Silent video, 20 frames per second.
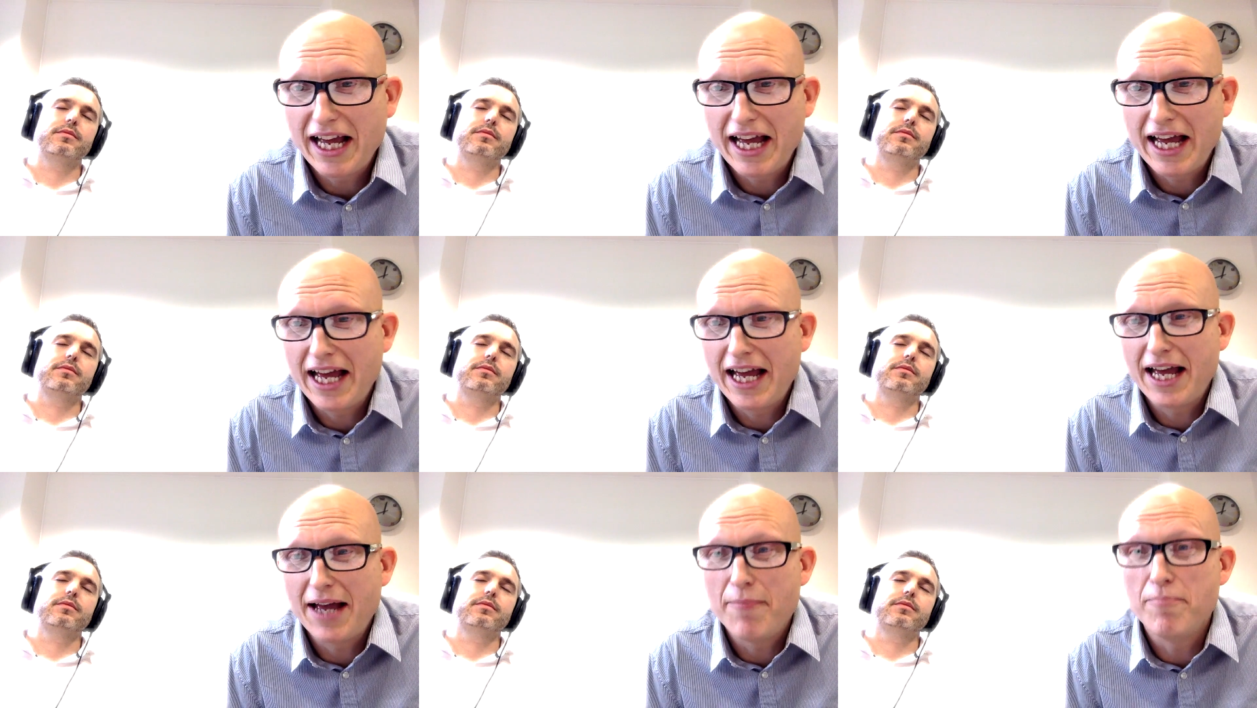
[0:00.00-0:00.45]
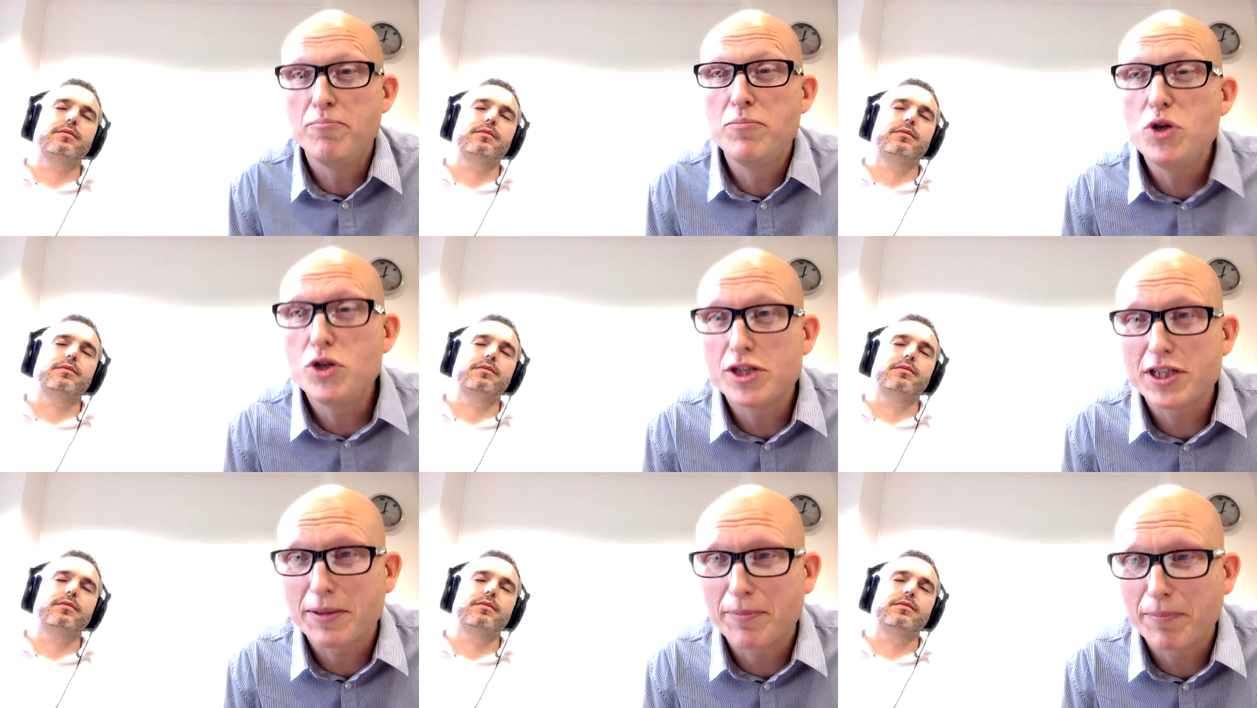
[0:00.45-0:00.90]
Speaker 1: uh,
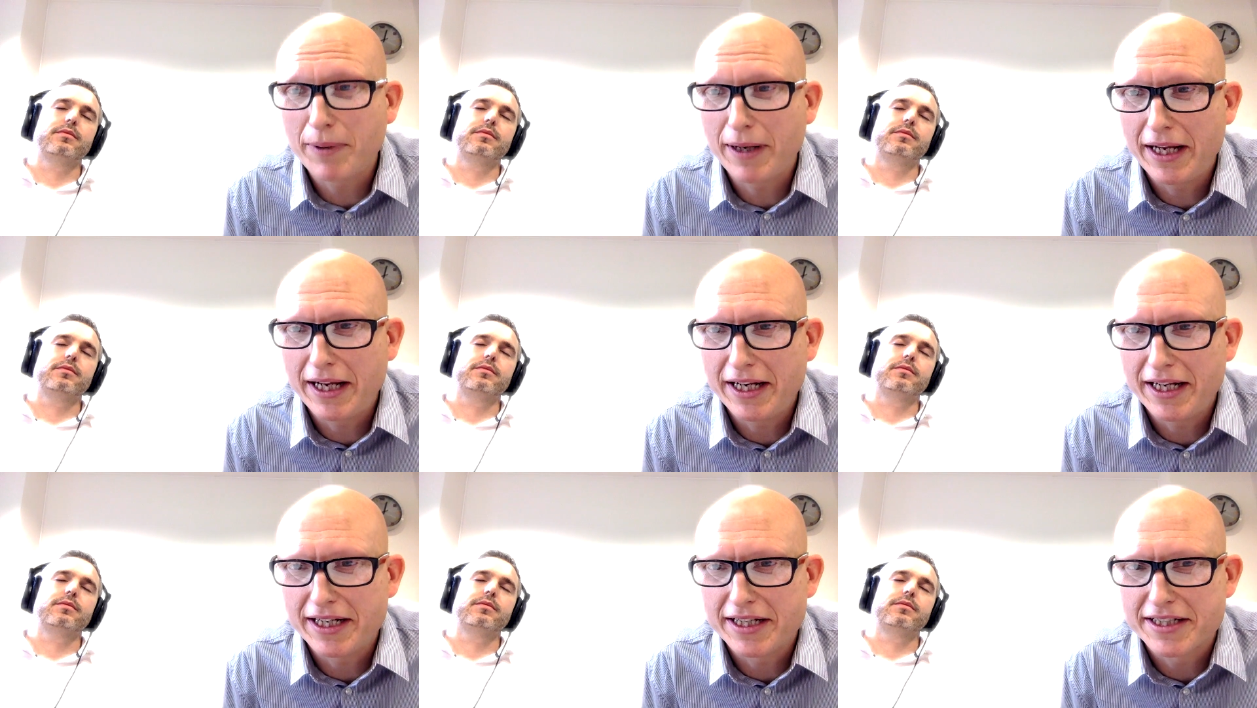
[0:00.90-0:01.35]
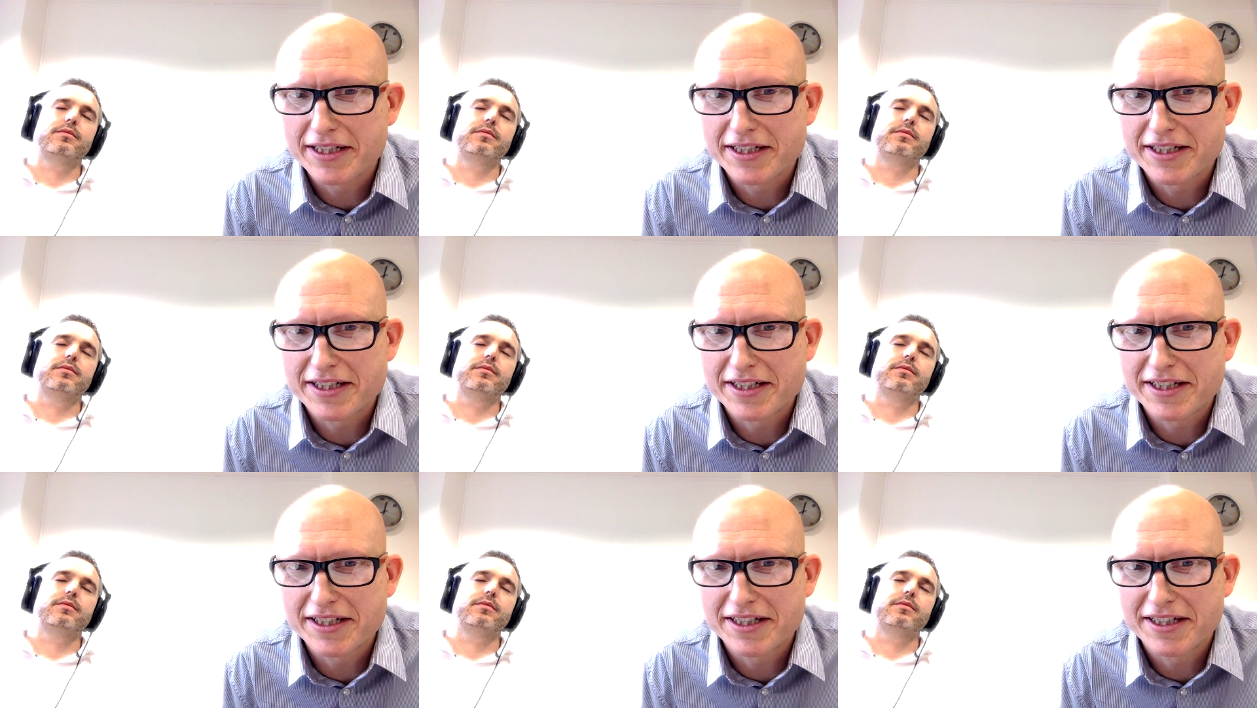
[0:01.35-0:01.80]
music
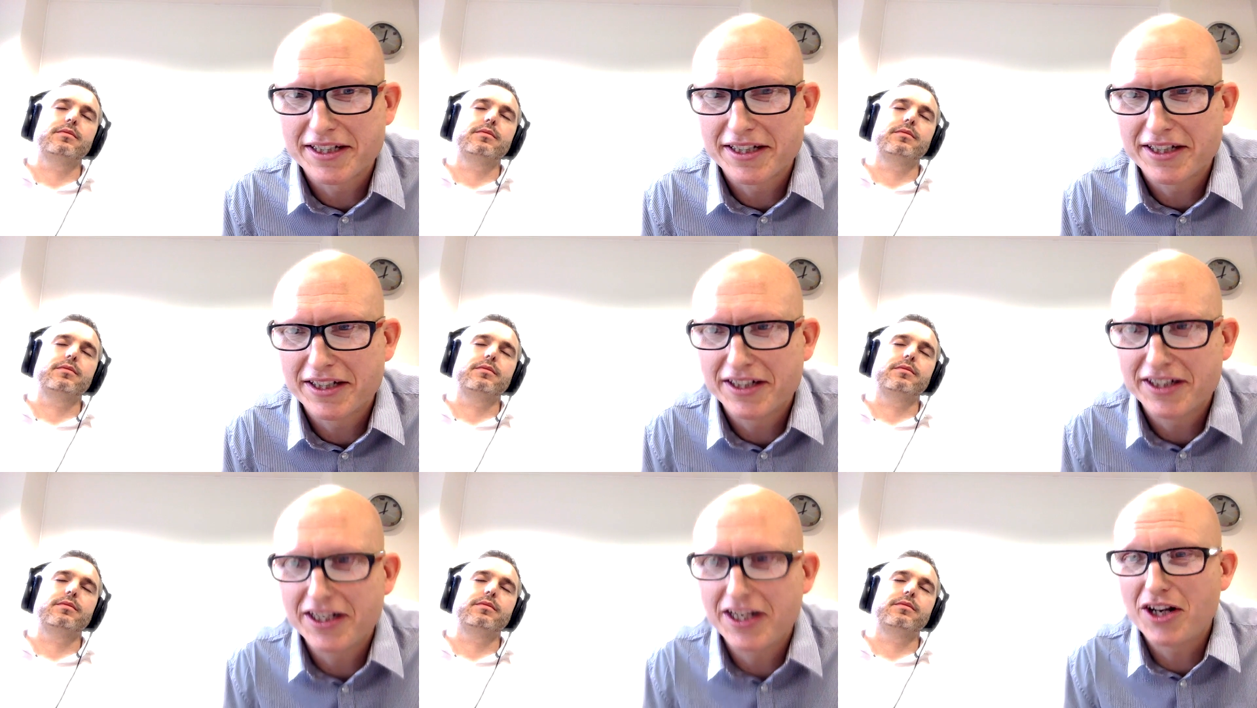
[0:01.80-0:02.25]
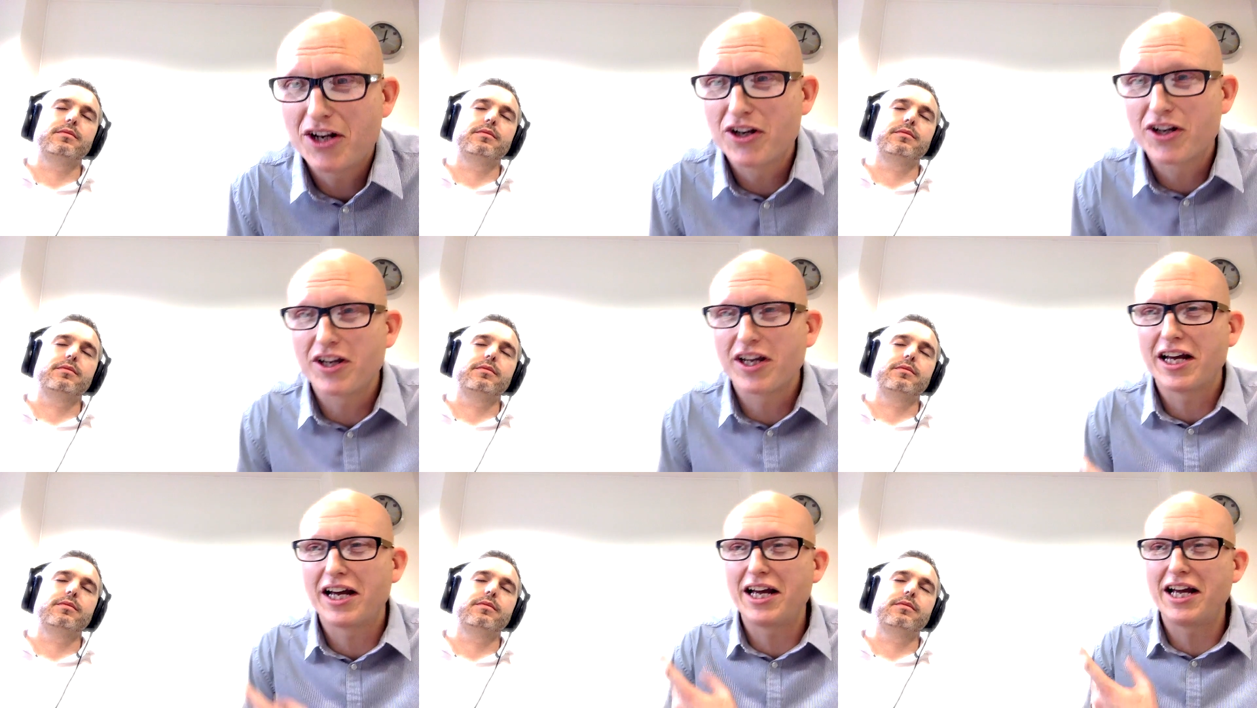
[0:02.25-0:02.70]
playlists. Now
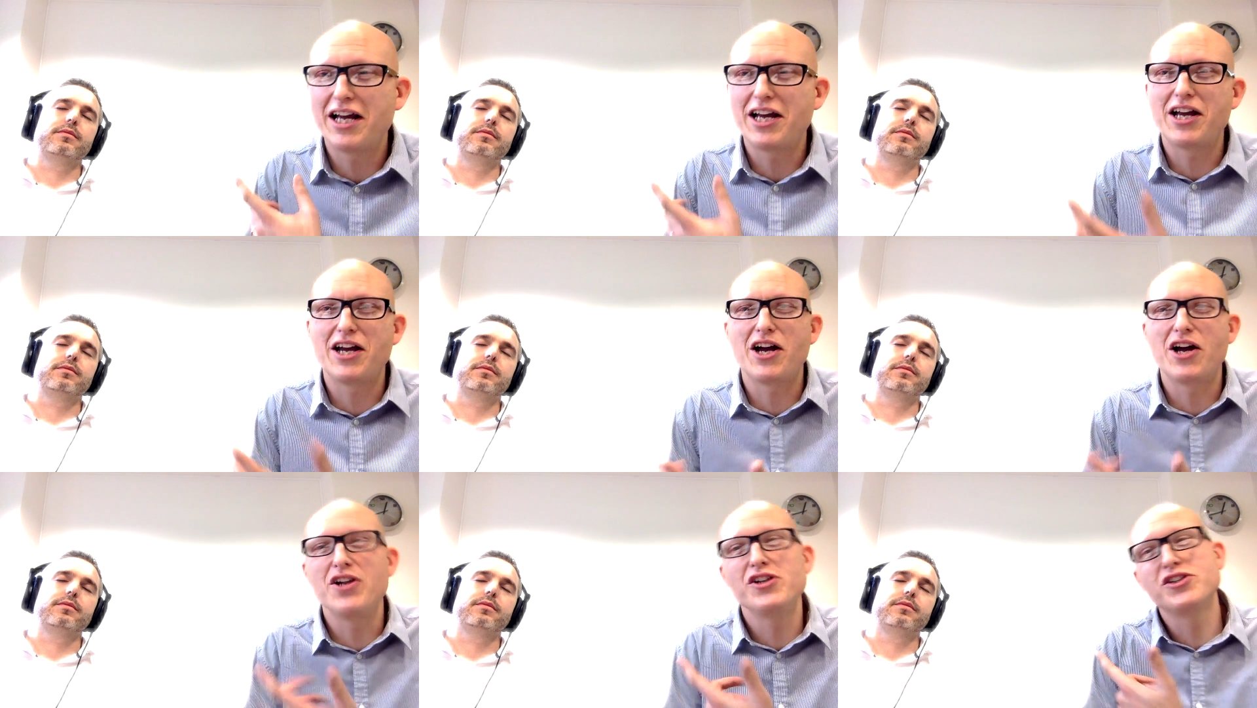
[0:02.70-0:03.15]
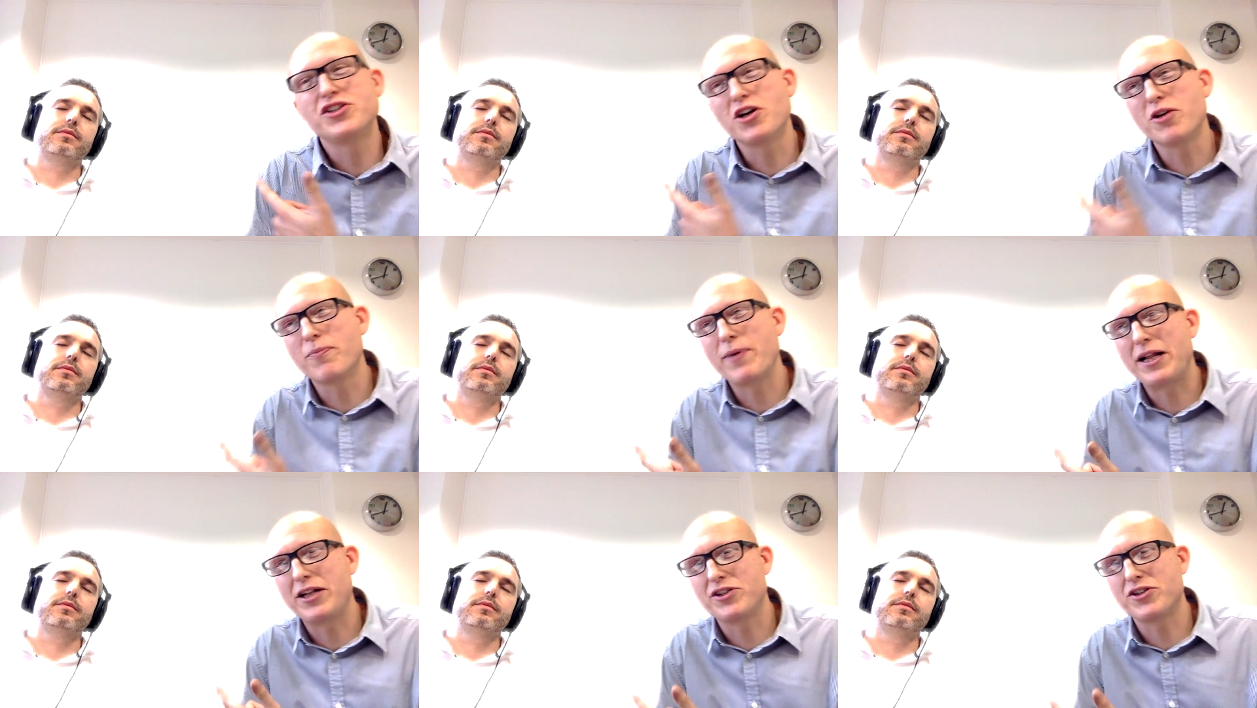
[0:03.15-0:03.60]
look,
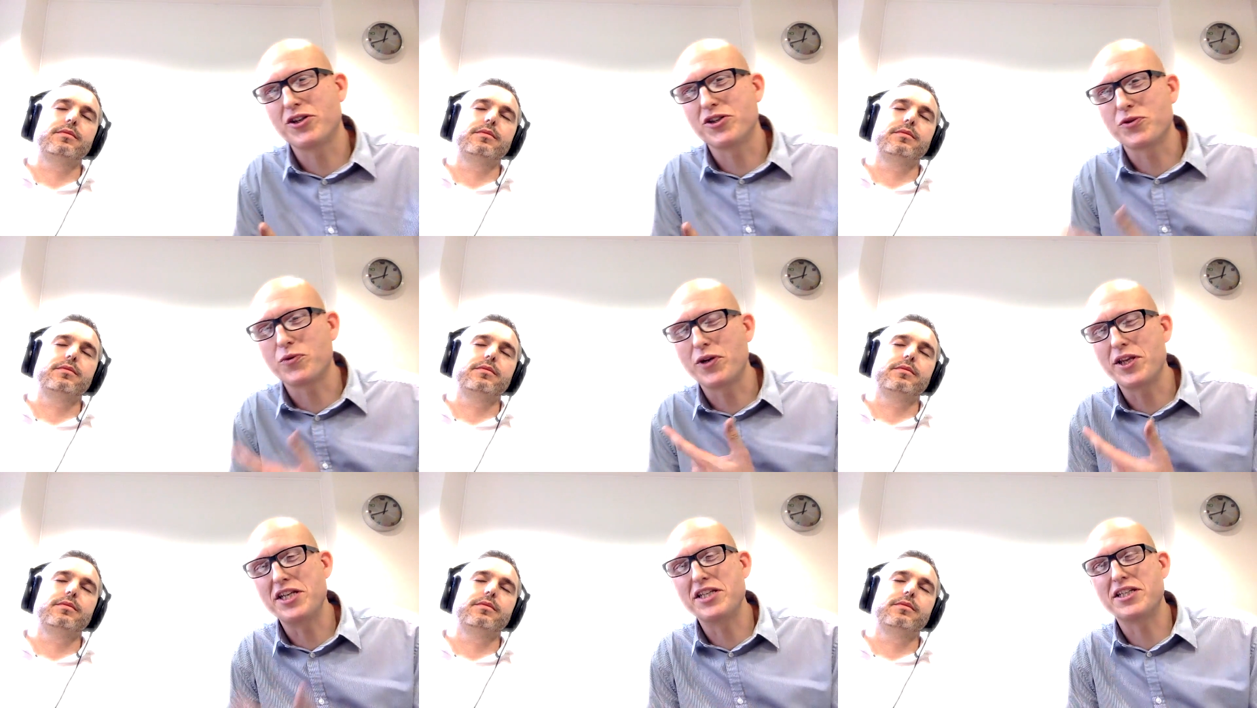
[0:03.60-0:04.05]
Doug Belshaw is one of